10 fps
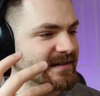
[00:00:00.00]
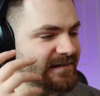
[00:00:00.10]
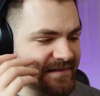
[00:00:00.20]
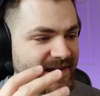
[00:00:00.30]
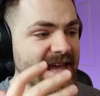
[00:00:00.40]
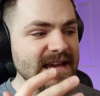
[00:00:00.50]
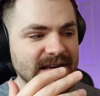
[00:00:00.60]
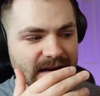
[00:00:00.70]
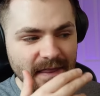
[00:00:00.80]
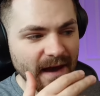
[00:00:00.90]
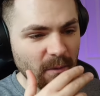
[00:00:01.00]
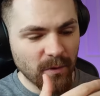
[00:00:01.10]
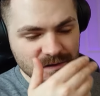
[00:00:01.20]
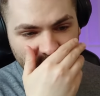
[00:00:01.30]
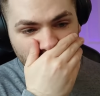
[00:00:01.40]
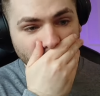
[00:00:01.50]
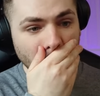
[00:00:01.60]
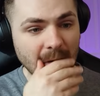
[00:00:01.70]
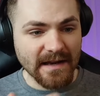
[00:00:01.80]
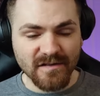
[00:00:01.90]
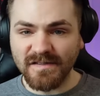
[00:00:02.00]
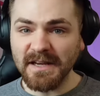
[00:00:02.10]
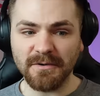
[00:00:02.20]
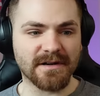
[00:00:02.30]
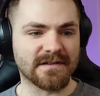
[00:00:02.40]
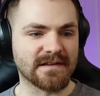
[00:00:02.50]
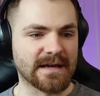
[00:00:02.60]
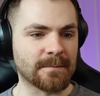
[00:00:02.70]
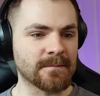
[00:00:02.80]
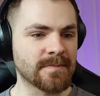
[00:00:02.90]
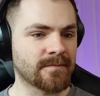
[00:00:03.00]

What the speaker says: scene that was. Like, seriously.